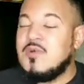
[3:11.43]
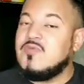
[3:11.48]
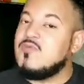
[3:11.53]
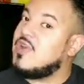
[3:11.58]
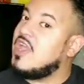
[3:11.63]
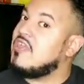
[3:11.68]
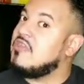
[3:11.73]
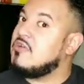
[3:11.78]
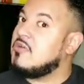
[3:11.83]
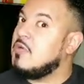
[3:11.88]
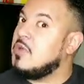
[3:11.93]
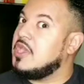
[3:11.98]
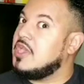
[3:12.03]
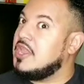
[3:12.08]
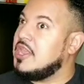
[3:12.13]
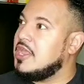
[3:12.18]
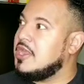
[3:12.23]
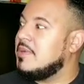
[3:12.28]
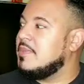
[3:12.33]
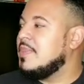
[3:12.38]
rather
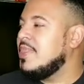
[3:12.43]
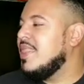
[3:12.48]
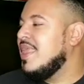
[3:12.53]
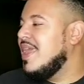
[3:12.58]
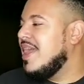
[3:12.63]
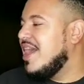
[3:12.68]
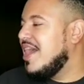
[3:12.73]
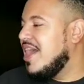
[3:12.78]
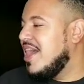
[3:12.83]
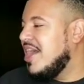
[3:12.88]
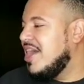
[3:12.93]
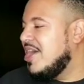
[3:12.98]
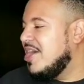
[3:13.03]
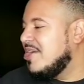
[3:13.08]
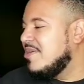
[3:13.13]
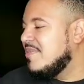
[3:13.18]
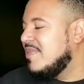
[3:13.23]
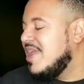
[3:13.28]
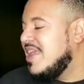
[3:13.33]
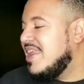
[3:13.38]
quickly.
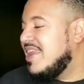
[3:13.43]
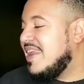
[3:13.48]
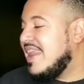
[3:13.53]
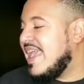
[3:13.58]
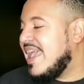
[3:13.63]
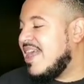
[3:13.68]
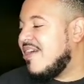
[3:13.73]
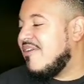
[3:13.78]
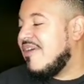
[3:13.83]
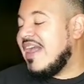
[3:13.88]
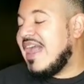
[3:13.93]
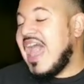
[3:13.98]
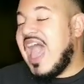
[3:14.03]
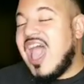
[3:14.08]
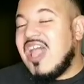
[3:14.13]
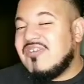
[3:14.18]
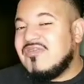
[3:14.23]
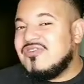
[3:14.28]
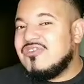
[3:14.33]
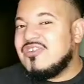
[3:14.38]
Now,
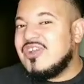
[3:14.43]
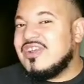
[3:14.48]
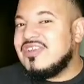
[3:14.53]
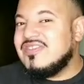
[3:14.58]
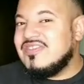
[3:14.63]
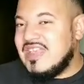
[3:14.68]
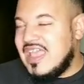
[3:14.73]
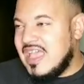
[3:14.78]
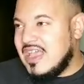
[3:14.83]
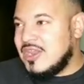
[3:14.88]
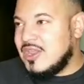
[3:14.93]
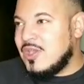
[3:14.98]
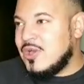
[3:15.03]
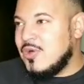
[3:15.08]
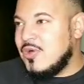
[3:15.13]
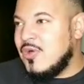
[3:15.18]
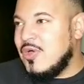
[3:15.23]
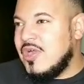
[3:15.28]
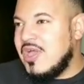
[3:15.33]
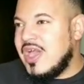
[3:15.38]
after
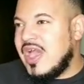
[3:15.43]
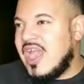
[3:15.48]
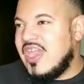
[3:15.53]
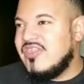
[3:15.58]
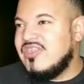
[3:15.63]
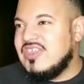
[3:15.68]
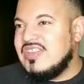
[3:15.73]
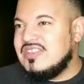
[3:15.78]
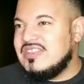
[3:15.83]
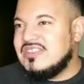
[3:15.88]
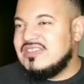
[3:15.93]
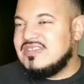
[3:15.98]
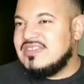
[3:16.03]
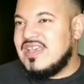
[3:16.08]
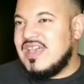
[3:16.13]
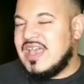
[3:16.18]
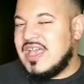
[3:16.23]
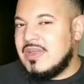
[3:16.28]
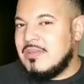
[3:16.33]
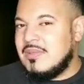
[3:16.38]
Daniel, I think the
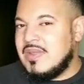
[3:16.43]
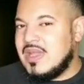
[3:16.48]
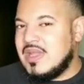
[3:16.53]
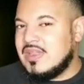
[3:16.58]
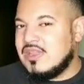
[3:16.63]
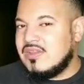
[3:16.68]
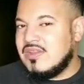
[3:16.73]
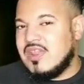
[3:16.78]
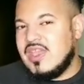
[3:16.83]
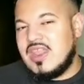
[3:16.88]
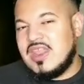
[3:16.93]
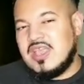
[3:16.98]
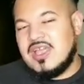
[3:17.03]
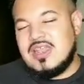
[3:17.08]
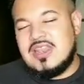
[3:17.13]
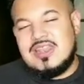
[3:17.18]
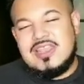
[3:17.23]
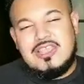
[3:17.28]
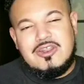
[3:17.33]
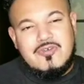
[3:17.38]
timelines are getting
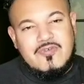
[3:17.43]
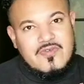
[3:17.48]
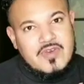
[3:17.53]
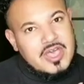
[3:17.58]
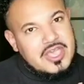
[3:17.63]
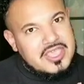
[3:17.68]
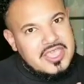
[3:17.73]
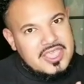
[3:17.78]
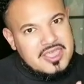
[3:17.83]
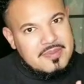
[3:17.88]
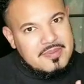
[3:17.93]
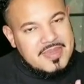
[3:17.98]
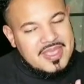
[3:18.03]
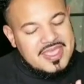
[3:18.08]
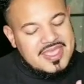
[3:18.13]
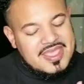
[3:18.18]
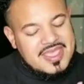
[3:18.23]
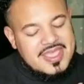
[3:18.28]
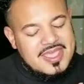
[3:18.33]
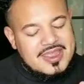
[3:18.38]
a little foggy in my
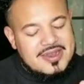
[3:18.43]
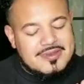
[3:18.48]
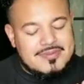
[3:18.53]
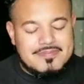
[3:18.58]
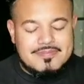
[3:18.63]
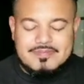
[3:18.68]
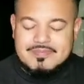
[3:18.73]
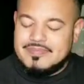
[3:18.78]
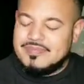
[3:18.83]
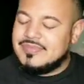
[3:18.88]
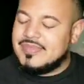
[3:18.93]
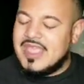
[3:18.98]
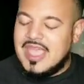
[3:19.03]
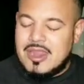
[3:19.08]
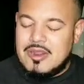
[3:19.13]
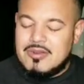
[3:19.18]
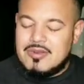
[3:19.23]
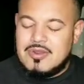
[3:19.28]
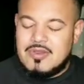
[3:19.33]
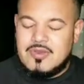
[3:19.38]
head. I
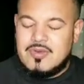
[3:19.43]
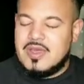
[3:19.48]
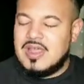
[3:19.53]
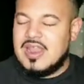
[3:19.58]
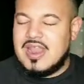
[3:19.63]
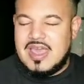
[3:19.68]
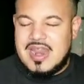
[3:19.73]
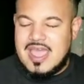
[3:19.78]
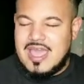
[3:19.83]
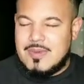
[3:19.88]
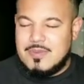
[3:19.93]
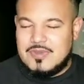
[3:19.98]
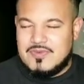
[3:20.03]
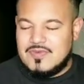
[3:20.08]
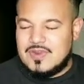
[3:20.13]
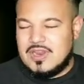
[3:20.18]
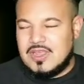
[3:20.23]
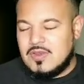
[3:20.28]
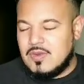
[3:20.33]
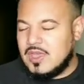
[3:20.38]
don't know, a lot happened
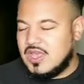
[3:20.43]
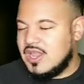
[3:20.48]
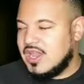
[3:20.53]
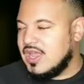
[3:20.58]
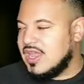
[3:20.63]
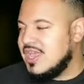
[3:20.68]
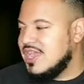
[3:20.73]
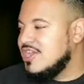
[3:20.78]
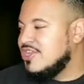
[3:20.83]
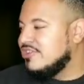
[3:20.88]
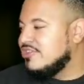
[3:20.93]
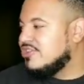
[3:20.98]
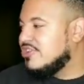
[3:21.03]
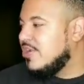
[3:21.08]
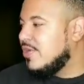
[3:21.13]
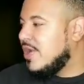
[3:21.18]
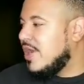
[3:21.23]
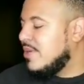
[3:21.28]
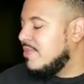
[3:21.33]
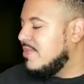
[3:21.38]
really quickly.
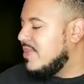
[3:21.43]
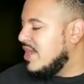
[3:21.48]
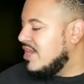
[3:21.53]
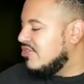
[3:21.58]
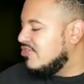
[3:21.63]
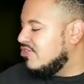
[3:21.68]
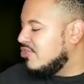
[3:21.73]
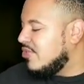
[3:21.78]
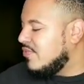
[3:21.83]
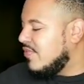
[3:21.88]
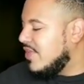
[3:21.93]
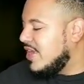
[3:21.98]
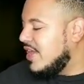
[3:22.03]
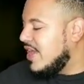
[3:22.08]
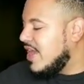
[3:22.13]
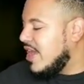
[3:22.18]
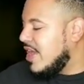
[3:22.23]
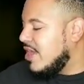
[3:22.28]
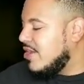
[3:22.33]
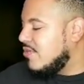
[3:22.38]
So I'm not sure if I
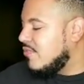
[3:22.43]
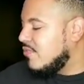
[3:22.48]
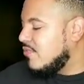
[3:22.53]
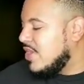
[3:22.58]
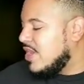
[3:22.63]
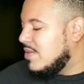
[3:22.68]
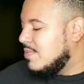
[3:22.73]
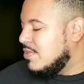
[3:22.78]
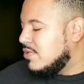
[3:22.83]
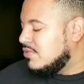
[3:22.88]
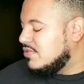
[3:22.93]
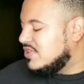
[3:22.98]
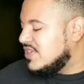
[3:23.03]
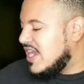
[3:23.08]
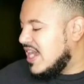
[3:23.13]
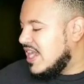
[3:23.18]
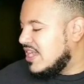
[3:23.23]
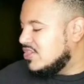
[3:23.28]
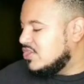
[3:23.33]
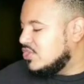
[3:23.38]
got Rainbow
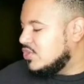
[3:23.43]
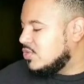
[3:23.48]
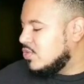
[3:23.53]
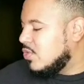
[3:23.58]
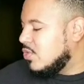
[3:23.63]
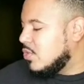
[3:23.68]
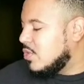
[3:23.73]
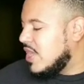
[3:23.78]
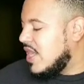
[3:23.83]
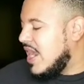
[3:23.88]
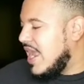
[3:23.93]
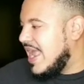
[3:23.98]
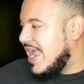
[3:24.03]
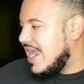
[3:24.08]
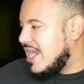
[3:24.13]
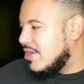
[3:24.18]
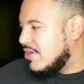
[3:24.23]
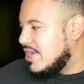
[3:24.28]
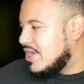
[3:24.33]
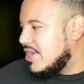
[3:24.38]
Dash or
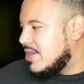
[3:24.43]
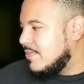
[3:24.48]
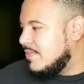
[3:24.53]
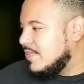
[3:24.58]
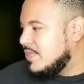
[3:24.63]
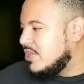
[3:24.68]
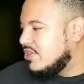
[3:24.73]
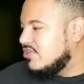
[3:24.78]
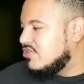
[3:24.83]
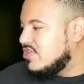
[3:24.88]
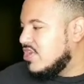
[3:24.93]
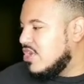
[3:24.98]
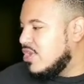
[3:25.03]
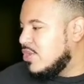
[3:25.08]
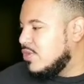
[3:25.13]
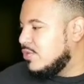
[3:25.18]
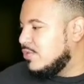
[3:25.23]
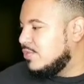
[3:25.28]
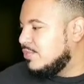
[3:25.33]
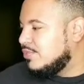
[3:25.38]
Erin.
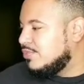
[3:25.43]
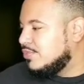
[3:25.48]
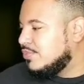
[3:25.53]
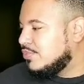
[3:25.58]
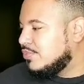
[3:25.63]
So